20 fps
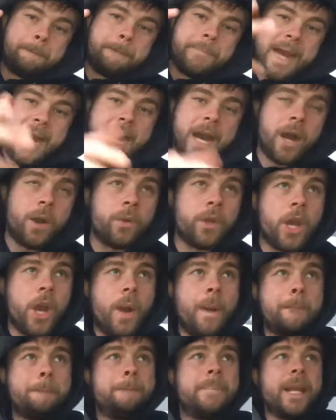Bow,
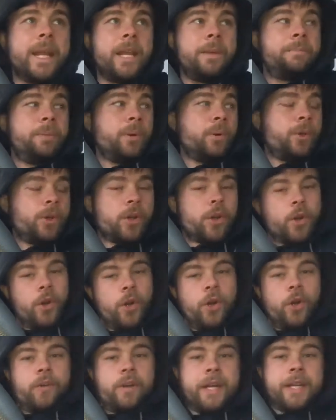yo people, you
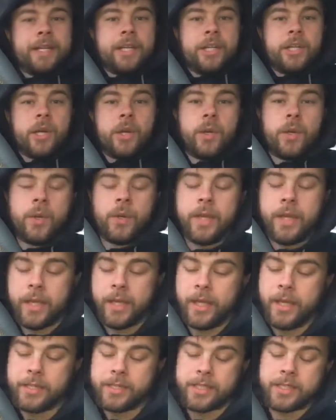already know who
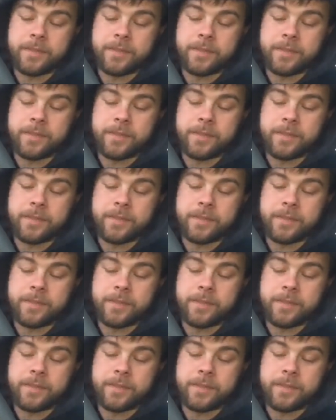it is.